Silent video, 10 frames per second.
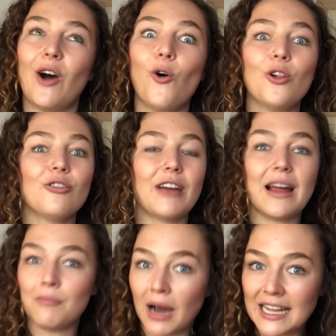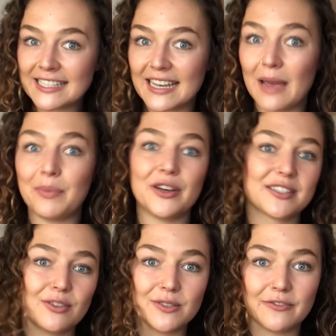all around mindset,
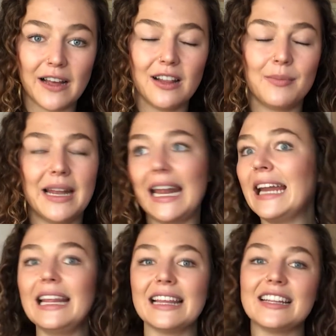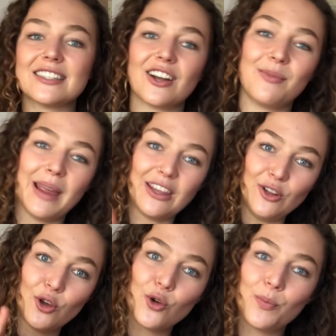personal development, anything that's going to make
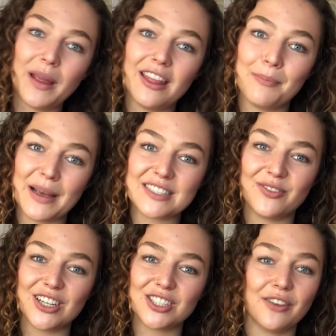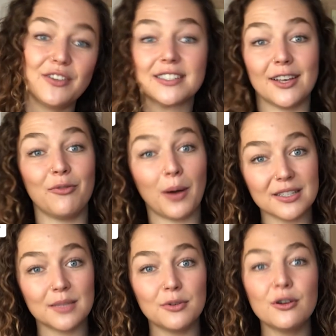you be the best version of yourself
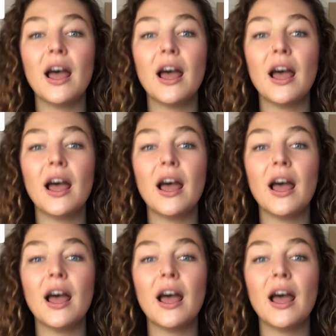possible,